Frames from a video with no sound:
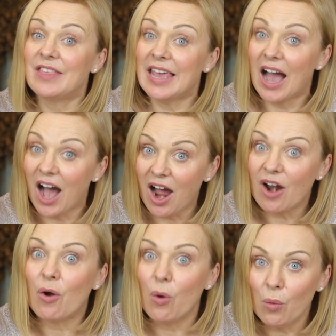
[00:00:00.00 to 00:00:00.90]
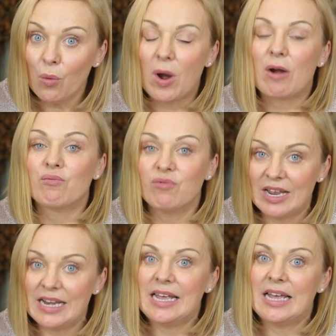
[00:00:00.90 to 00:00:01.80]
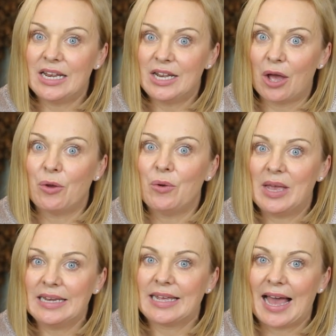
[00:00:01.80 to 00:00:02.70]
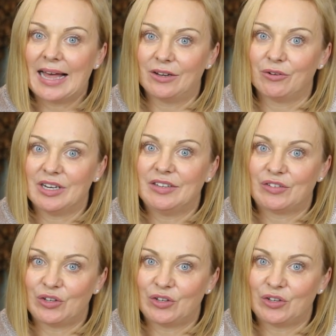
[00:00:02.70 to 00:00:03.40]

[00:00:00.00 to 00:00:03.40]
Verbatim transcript: they are all really low in calories